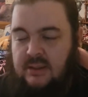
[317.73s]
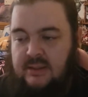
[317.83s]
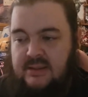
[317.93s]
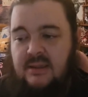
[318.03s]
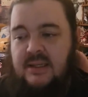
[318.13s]

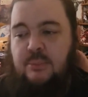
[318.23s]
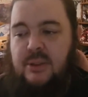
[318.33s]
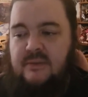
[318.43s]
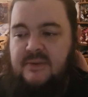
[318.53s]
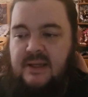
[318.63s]
Dark Knight
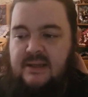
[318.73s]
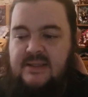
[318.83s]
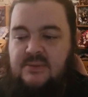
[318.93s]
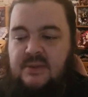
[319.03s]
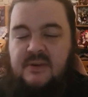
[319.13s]
Butterfly
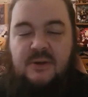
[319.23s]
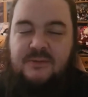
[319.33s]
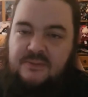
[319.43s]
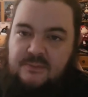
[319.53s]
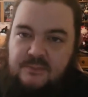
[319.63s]
is one of her
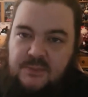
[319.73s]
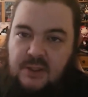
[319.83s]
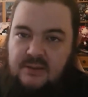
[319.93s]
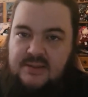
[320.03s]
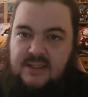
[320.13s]

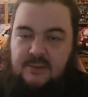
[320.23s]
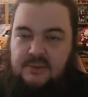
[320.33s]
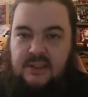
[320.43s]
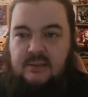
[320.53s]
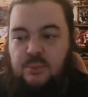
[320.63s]
cards that I
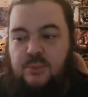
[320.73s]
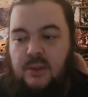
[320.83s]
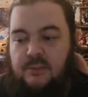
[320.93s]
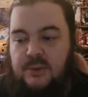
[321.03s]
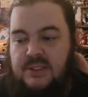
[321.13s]
really
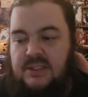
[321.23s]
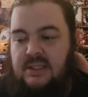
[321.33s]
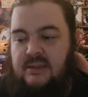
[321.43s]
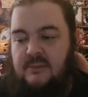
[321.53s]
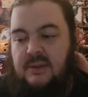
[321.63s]
appreciate
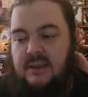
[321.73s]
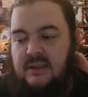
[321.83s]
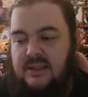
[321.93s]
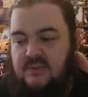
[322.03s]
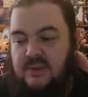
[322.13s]
and I really
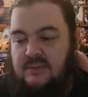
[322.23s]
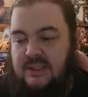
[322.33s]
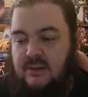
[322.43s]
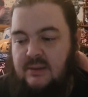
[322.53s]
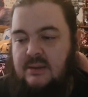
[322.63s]
think is really,
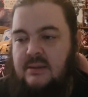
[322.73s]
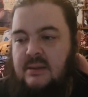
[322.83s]
really good.